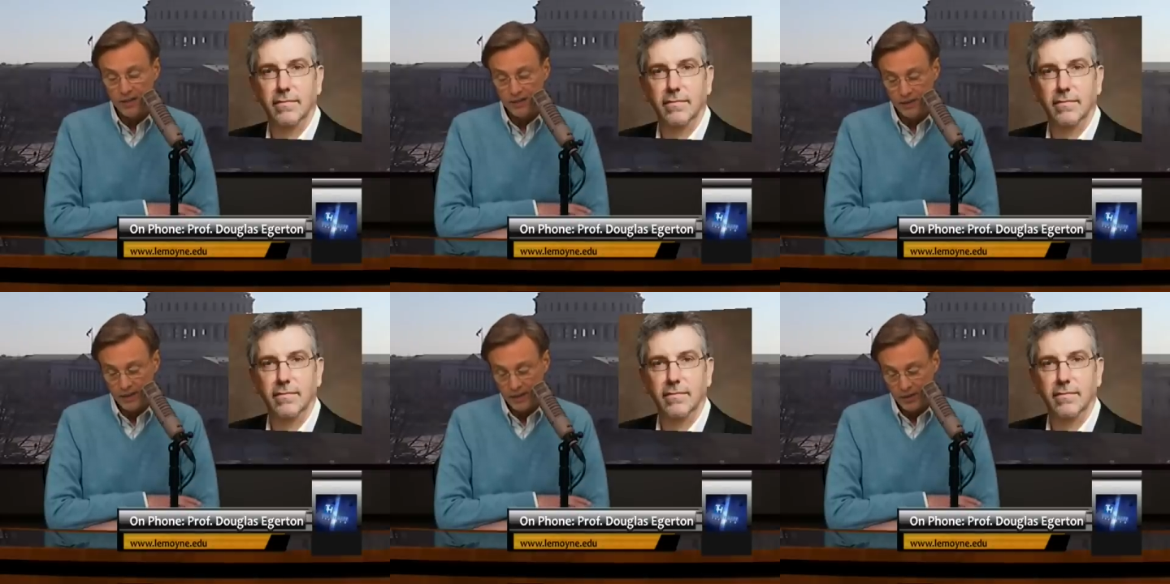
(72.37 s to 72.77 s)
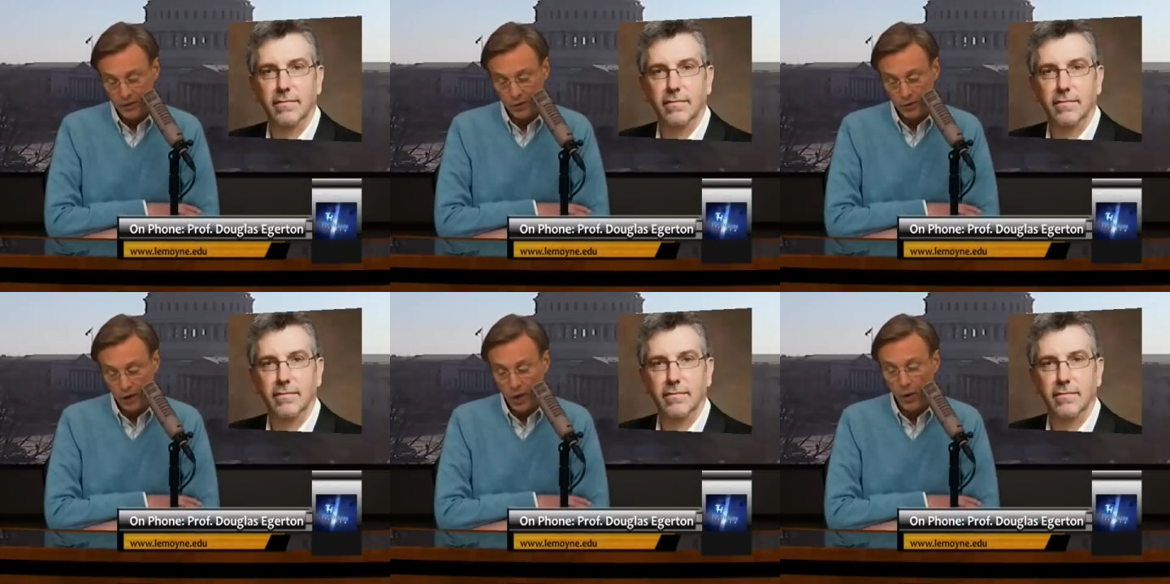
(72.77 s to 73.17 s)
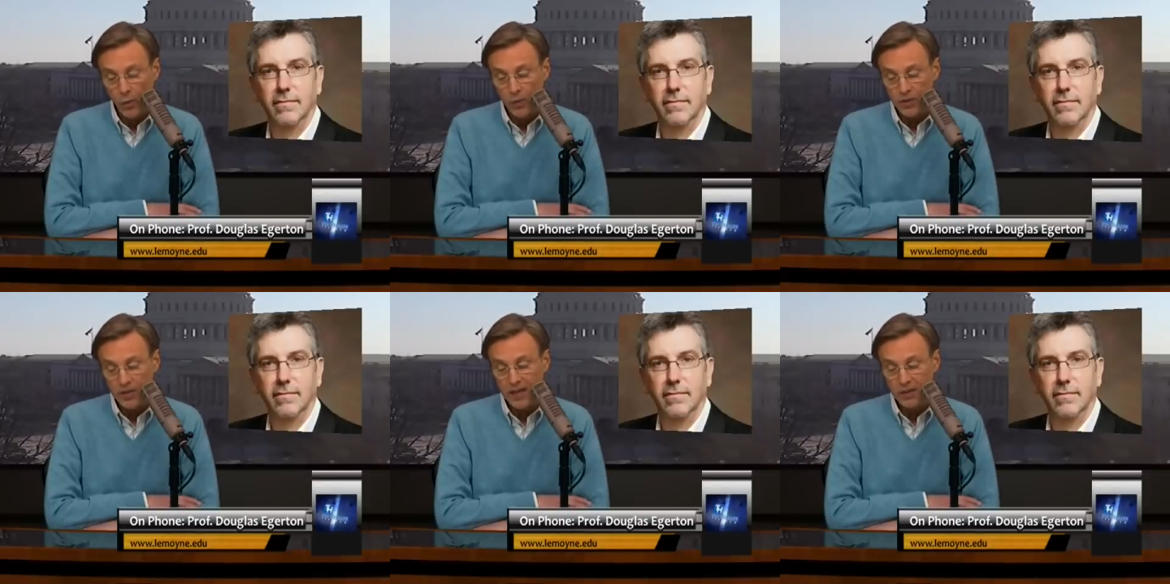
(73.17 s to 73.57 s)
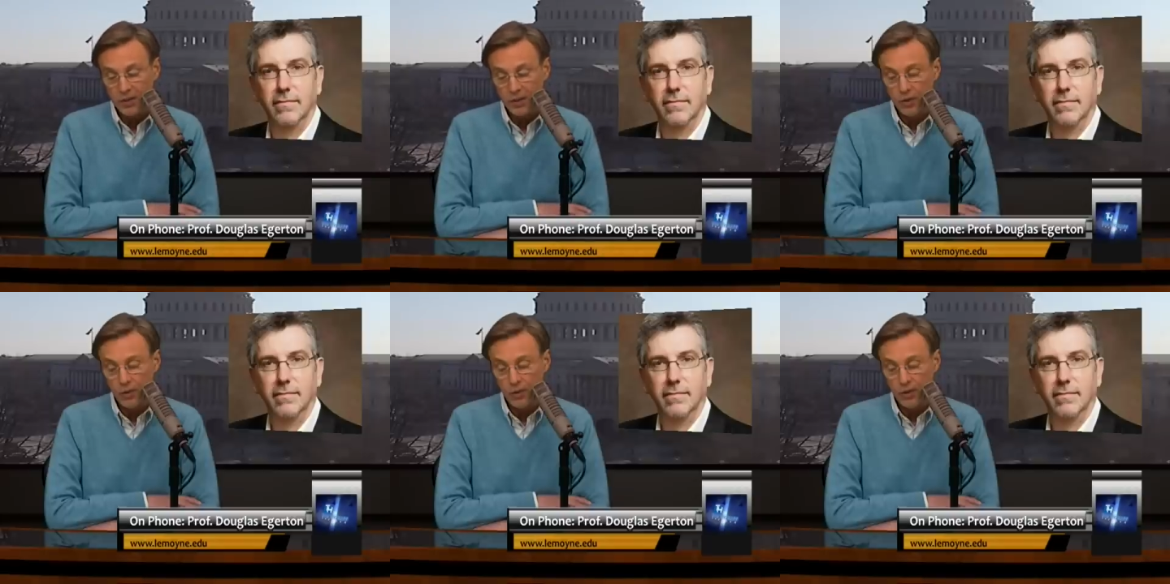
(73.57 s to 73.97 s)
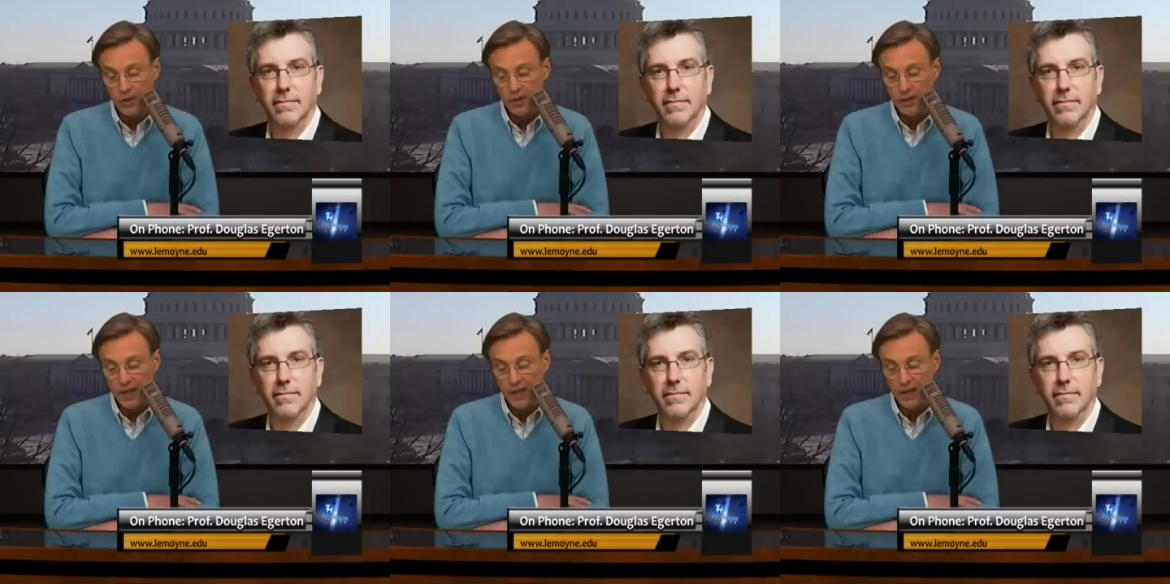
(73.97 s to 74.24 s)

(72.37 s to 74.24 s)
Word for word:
Speaker 1: as you know, was executed in